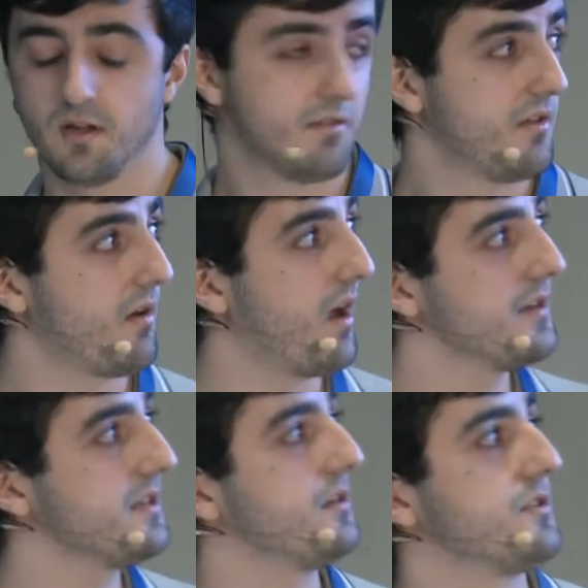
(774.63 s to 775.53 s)
there are
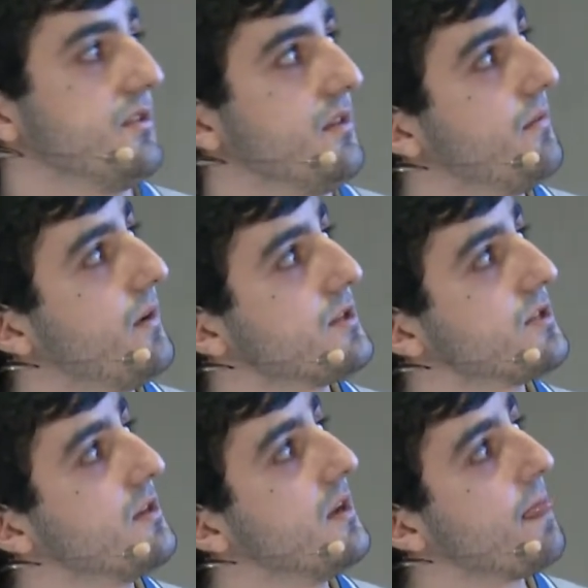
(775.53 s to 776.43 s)
articles on the
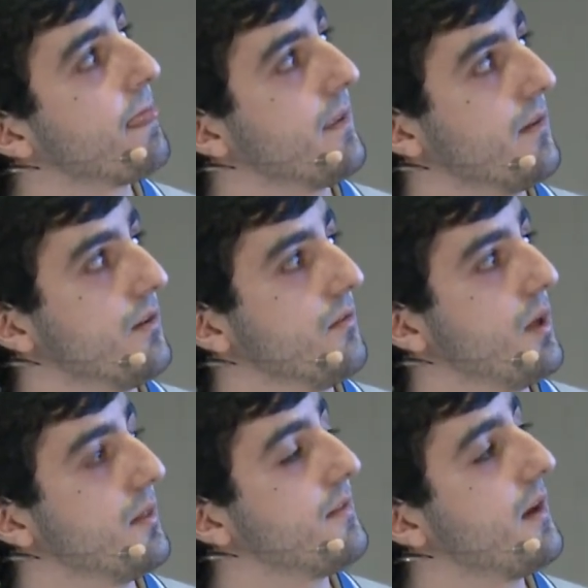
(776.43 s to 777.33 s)
first
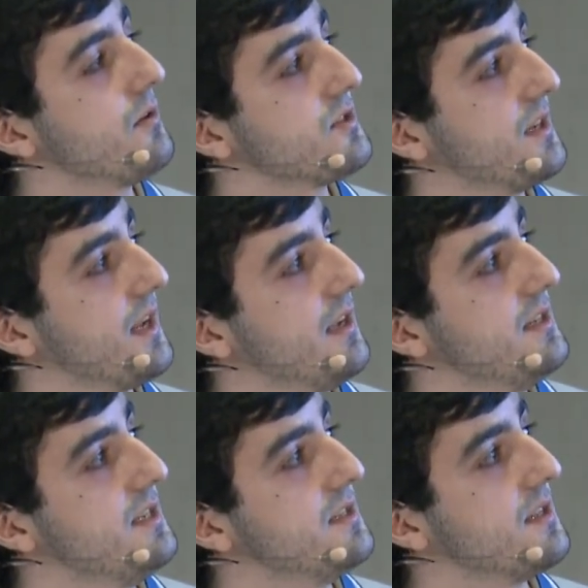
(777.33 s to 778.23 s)
1000
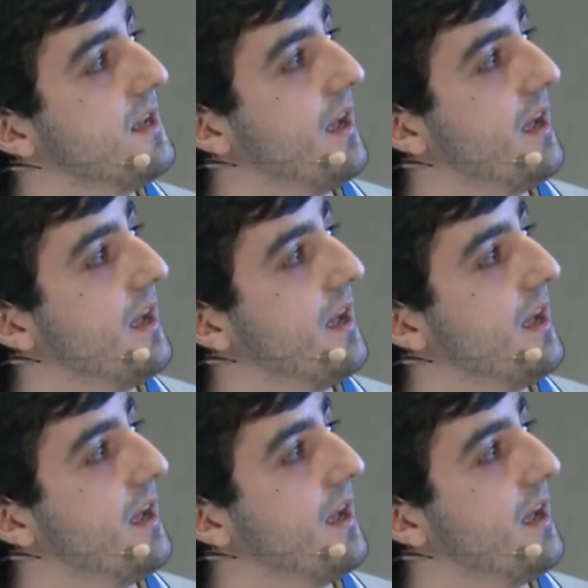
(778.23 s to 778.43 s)
IDs,